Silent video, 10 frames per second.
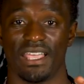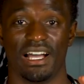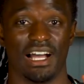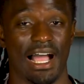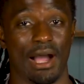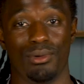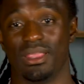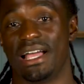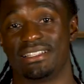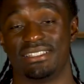Uh, I would
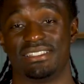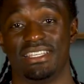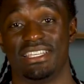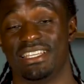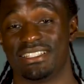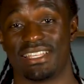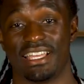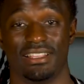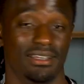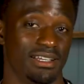like to see and
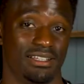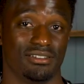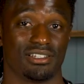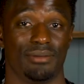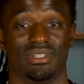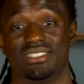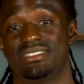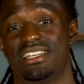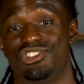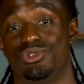take a look at those companies
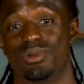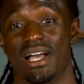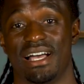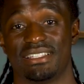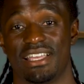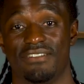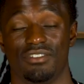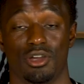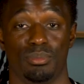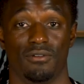that you guys have
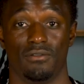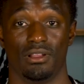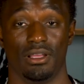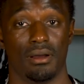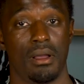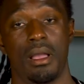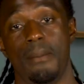in your portfolio.